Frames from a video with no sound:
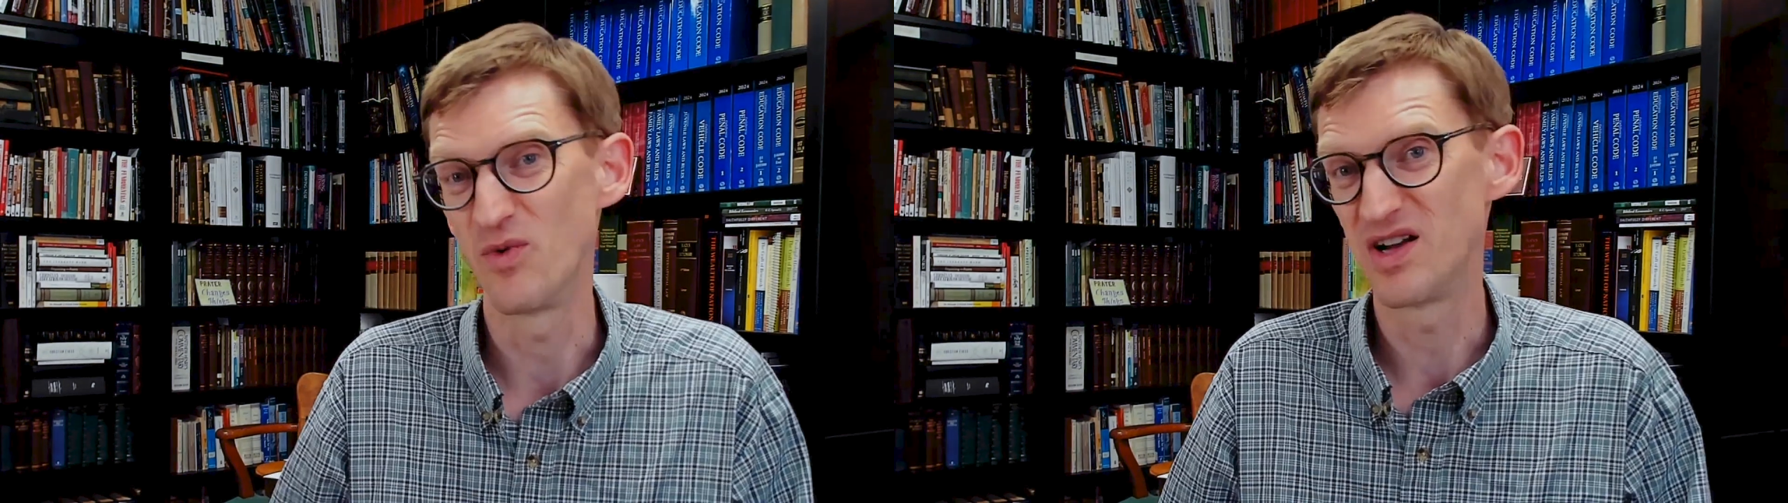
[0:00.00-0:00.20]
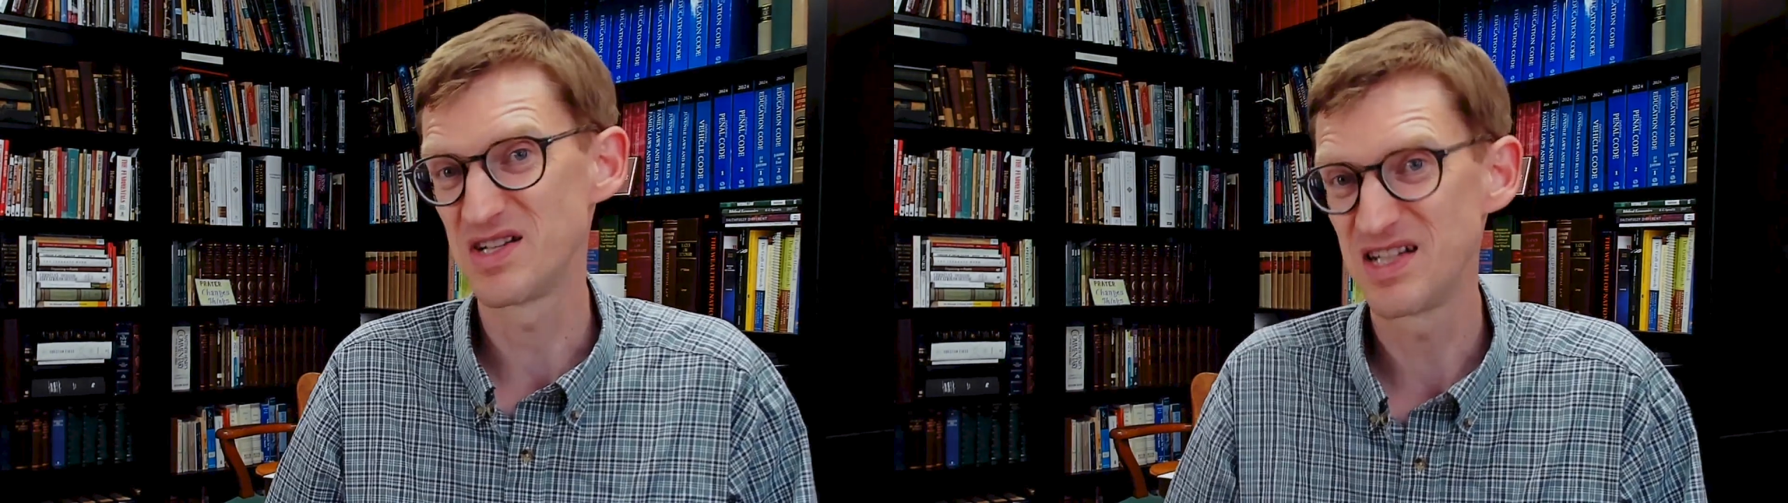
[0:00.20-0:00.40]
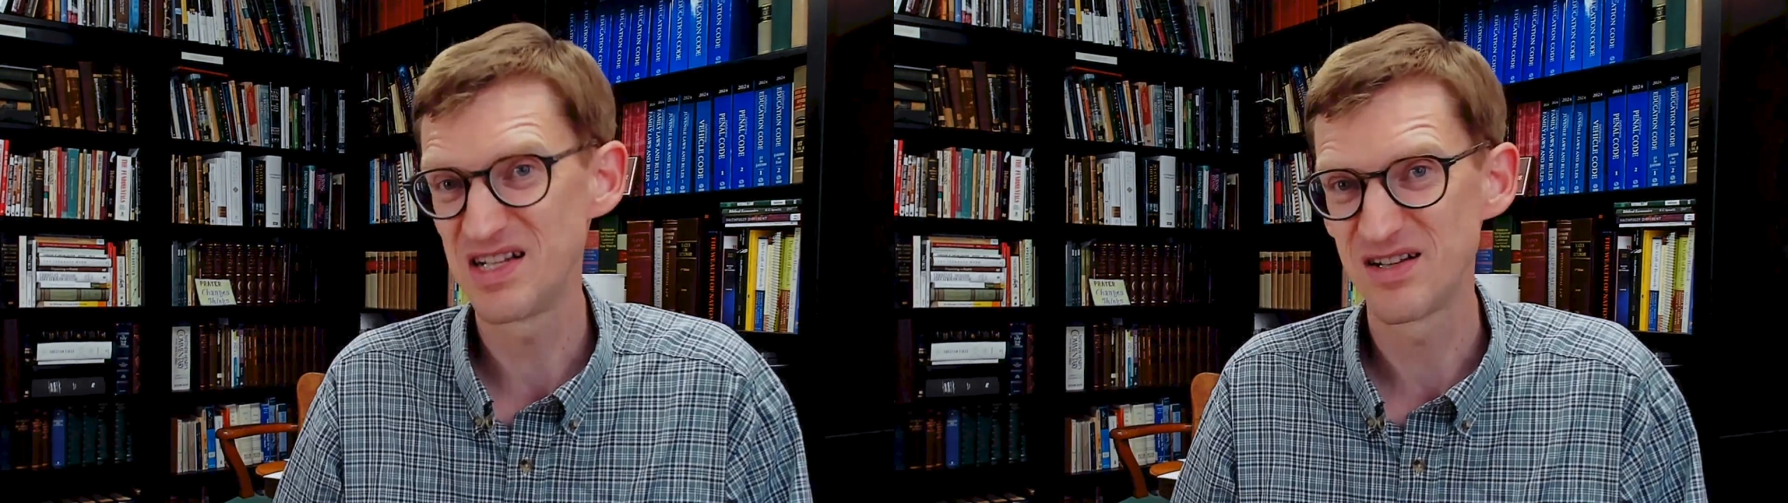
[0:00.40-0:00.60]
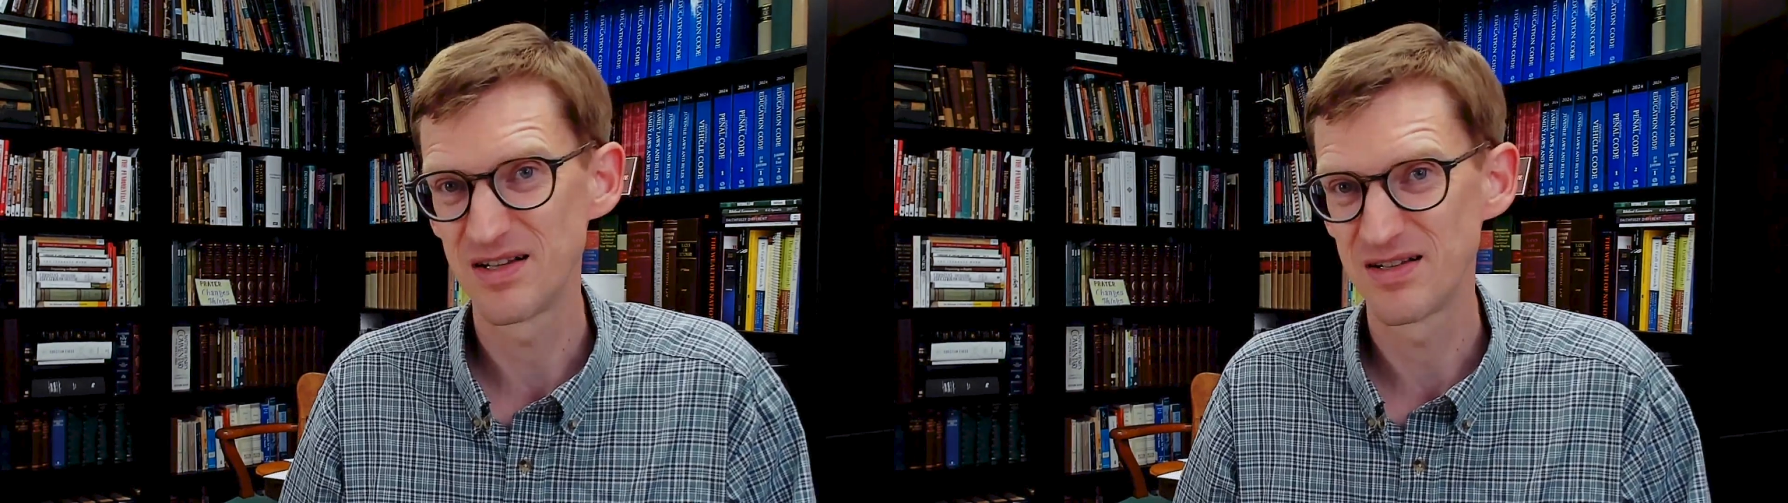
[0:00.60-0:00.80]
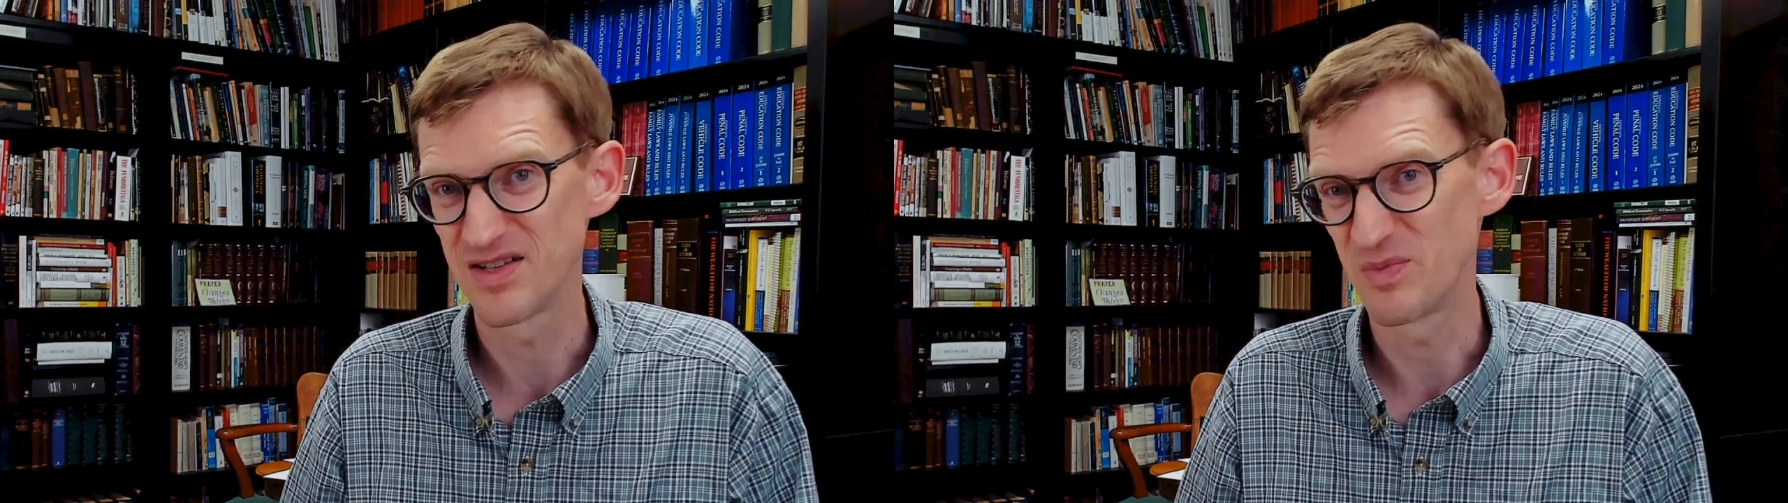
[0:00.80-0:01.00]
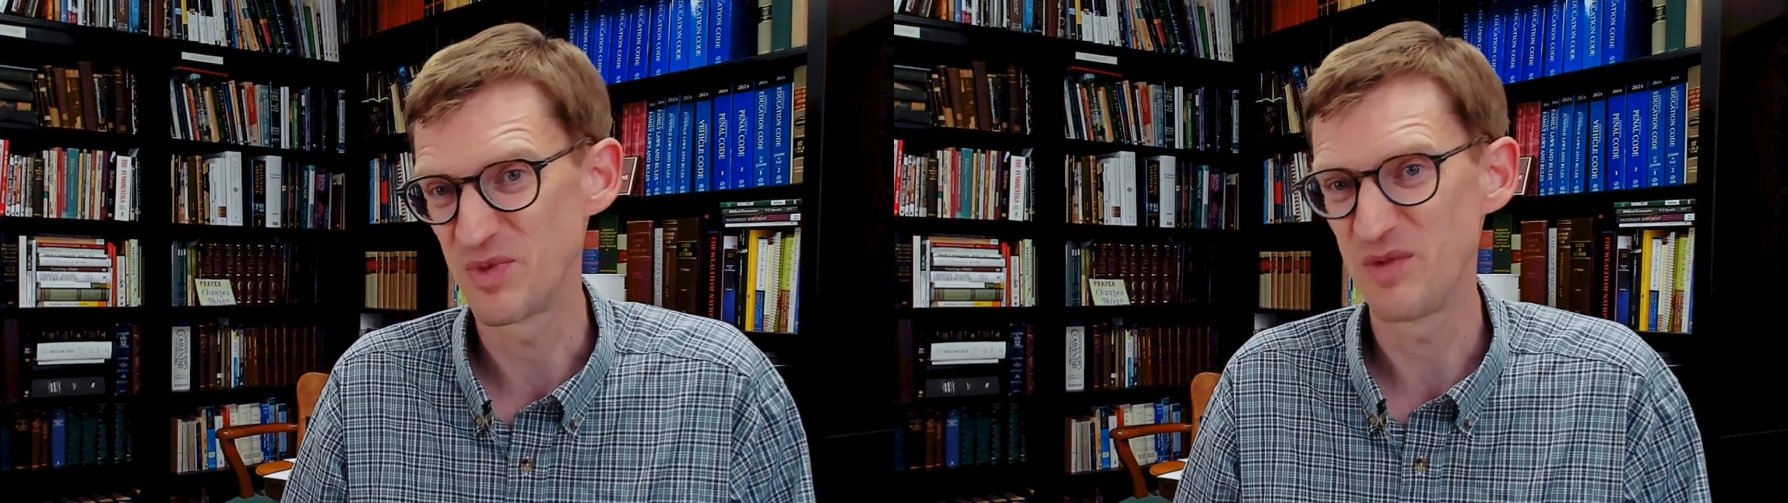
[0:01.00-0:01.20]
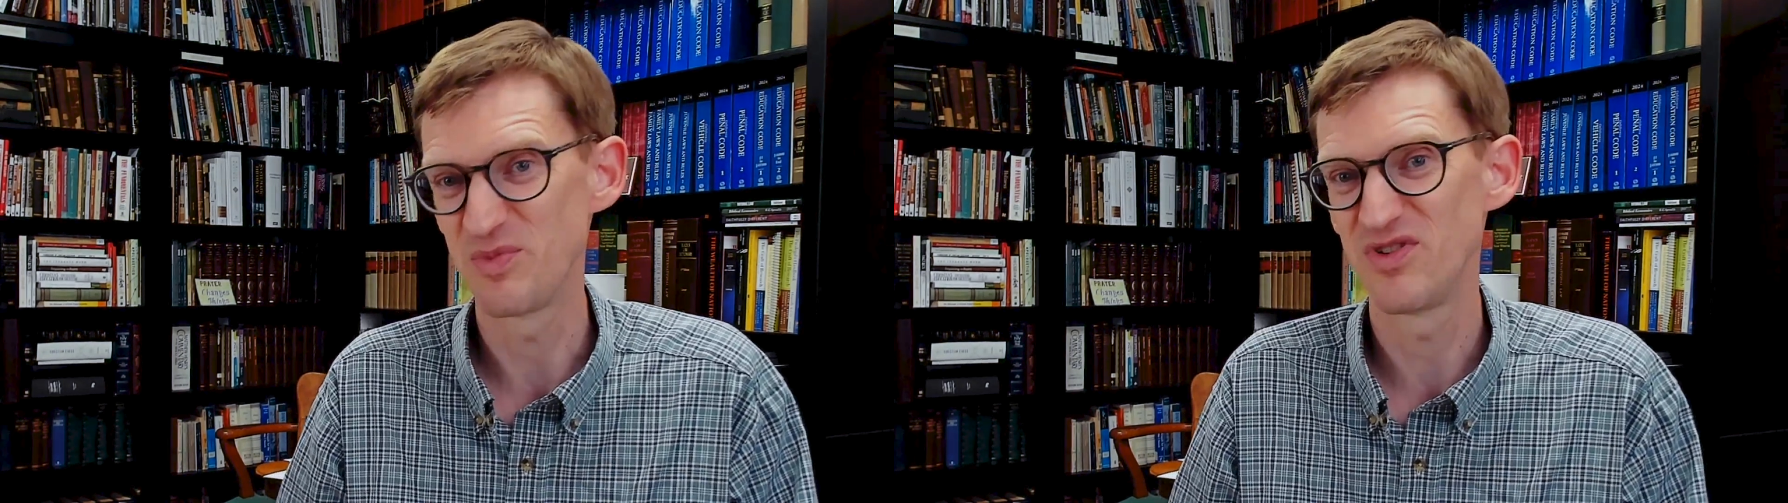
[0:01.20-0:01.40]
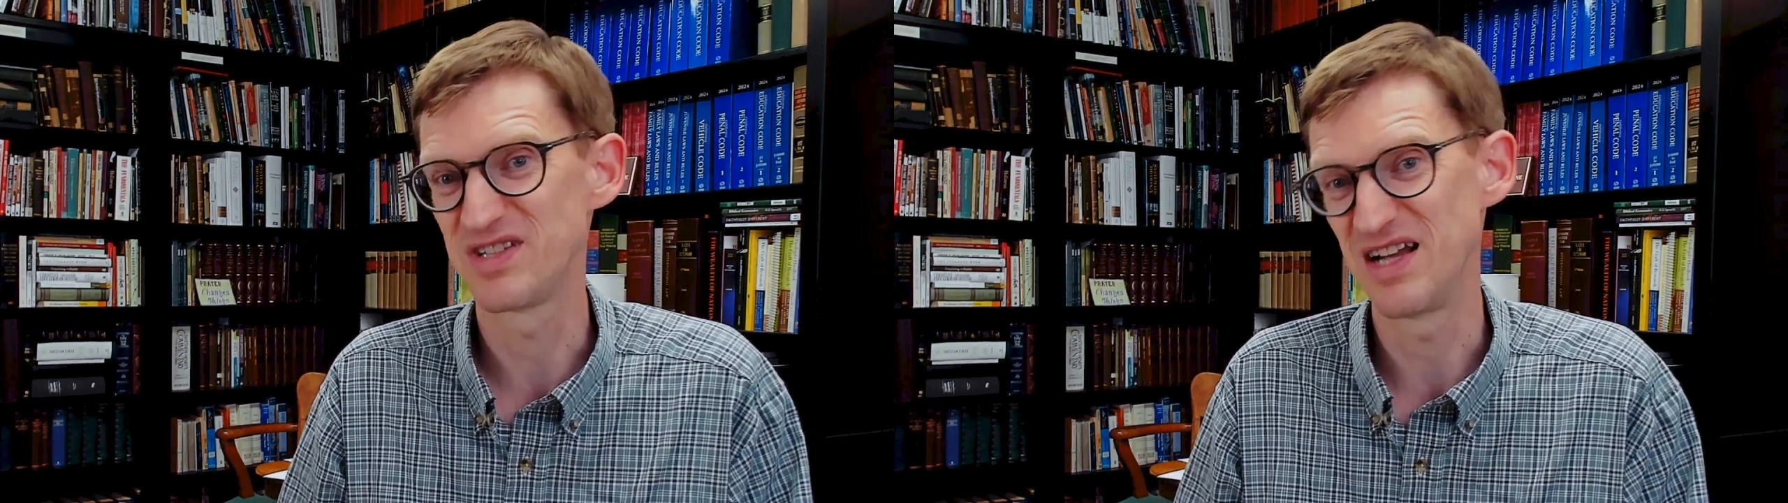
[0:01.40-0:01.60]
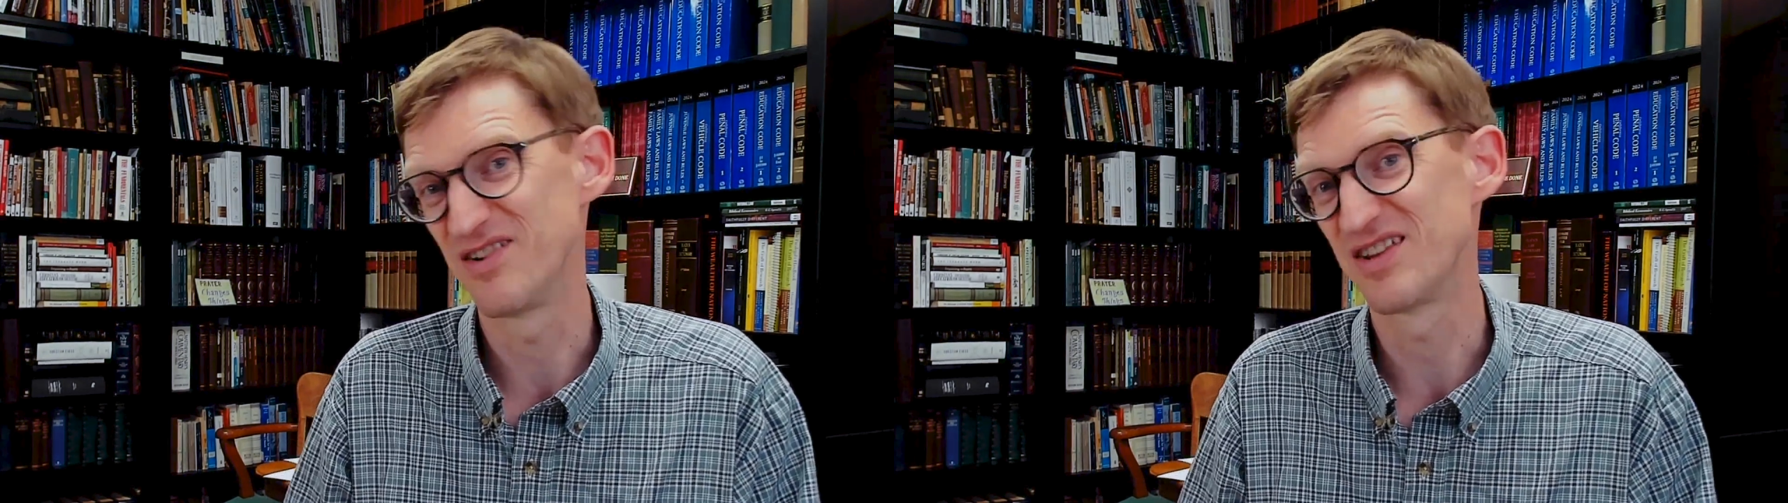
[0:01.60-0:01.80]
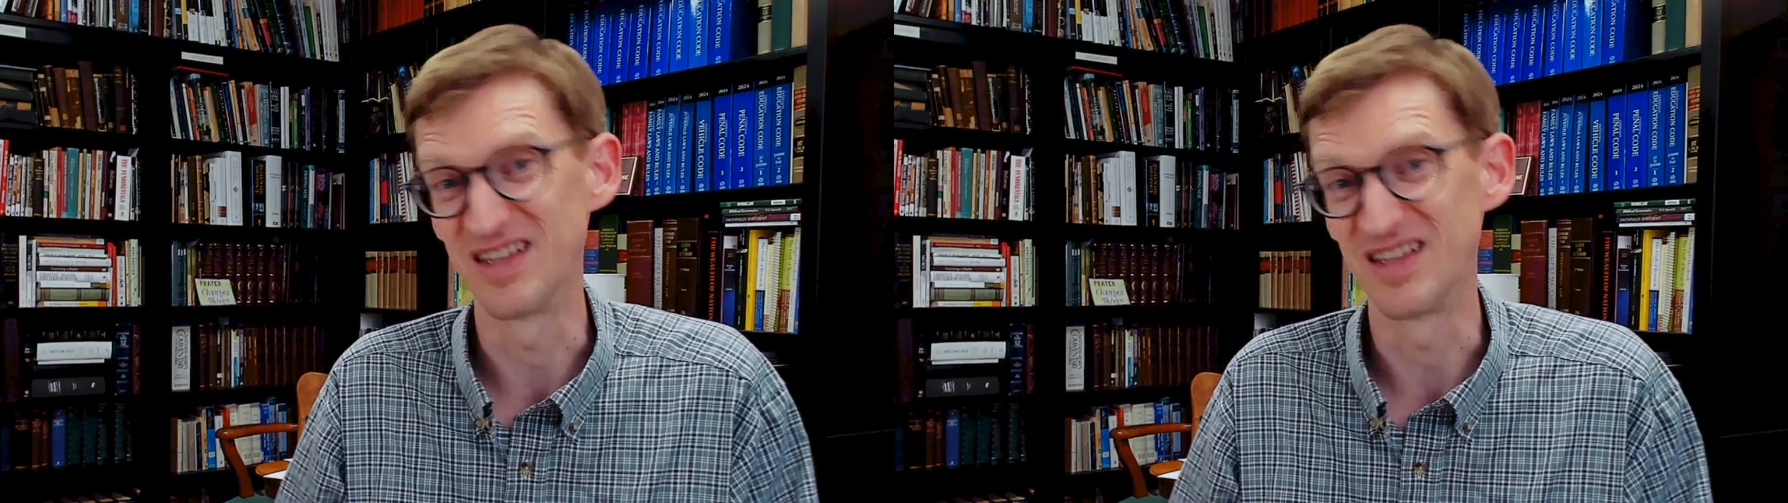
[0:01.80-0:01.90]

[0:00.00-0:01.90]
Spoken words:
wanted to the people down at the